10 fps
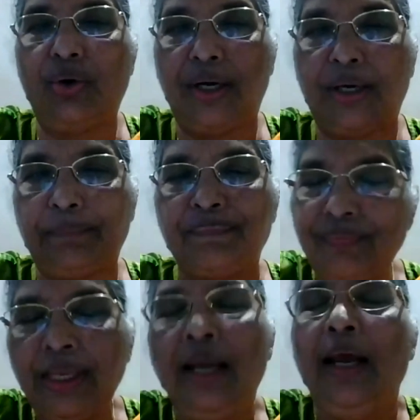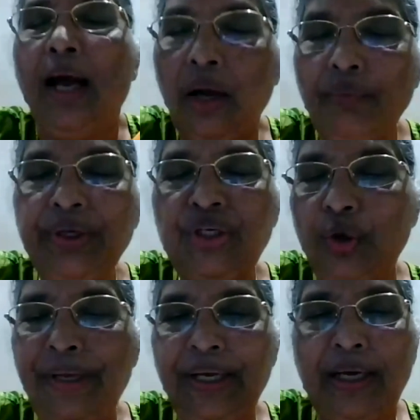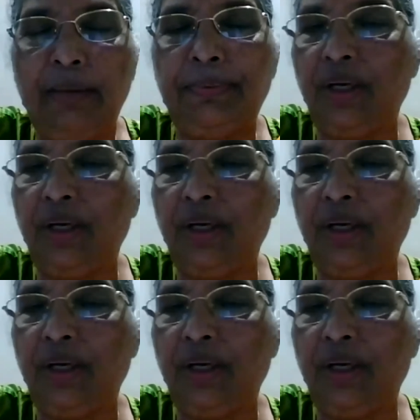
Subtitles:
or how it should be kept.